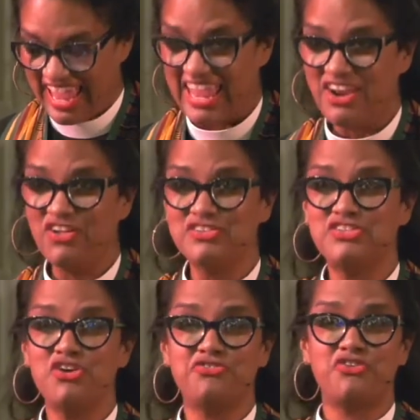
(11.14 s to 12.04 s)
And
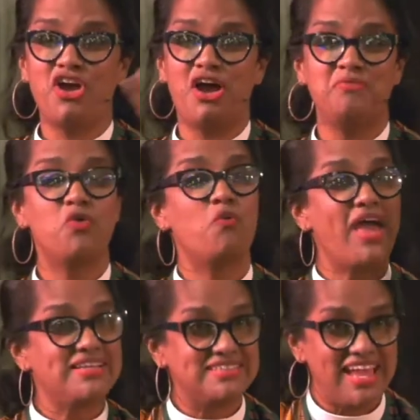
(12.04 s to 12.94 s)
also from
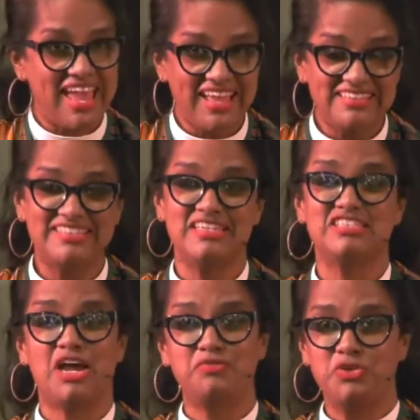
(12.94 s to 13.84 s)
West End,
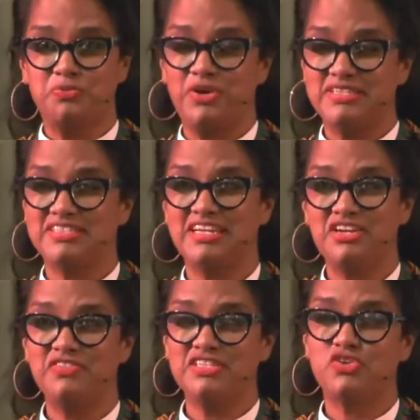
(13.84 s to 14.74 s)
since I'm the
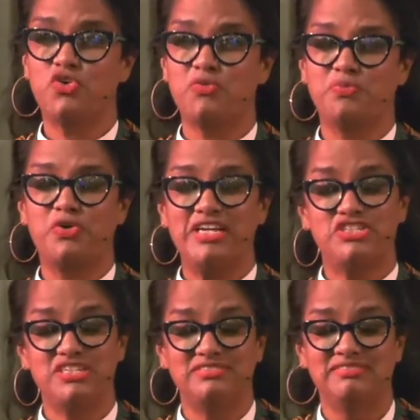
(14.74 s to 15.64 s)
president of this
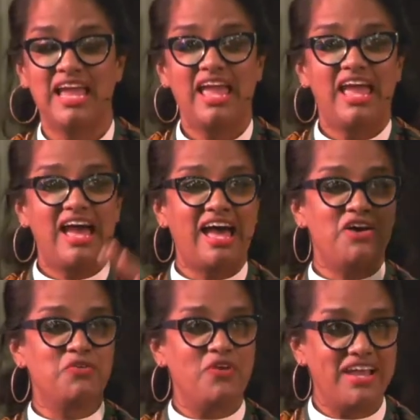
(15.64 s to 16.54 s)
corporation,
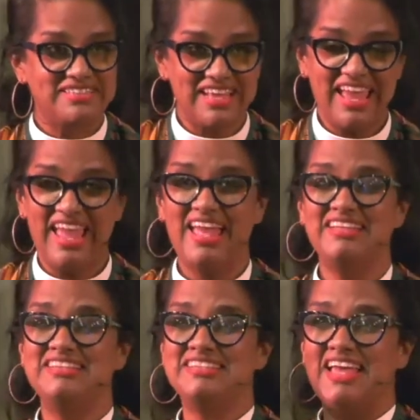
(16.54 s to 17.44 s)
West
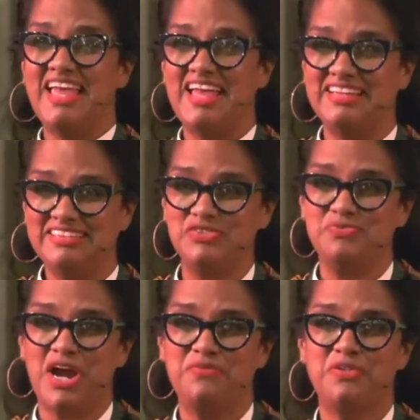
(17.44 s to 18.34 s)
End and
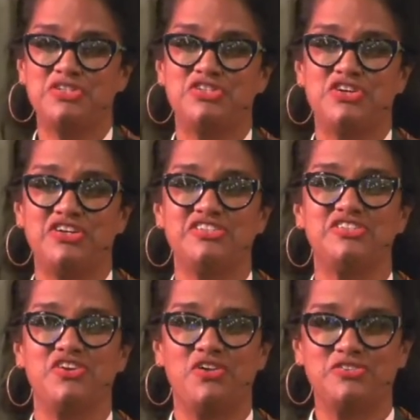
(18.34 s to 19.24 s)
Marble
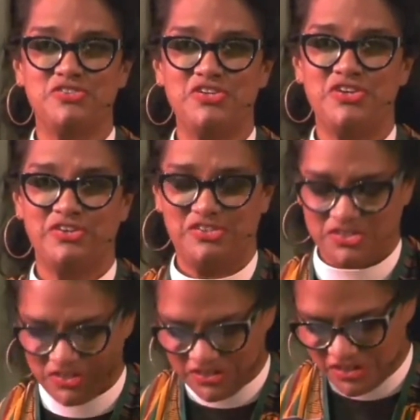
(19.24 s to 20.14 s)
Church, also your
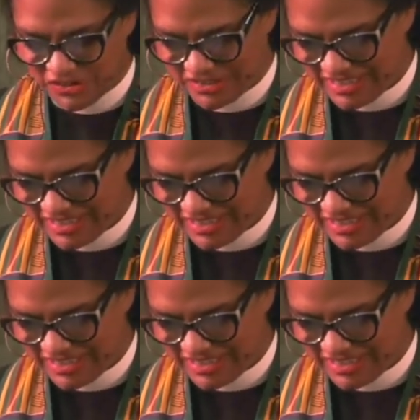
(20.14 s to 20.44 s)
church, your